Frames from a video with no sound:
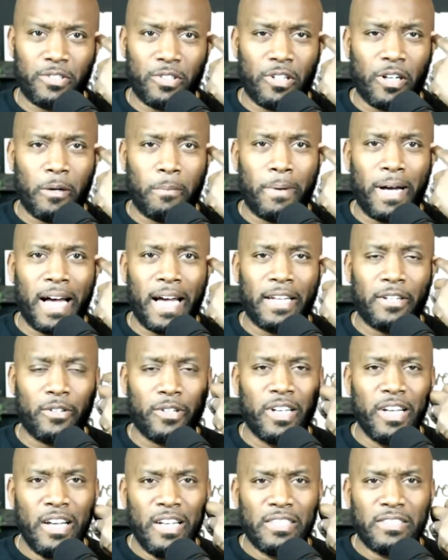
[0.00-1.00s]
on our mind
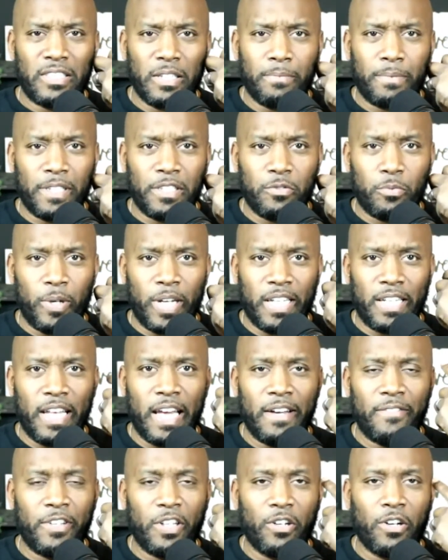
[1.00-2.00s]
or something's weighing
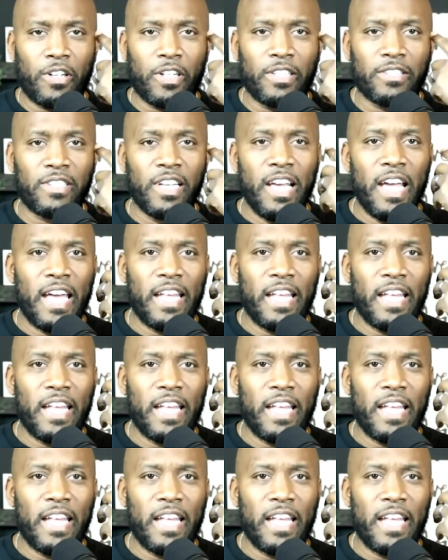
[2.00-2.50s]
heavy on us,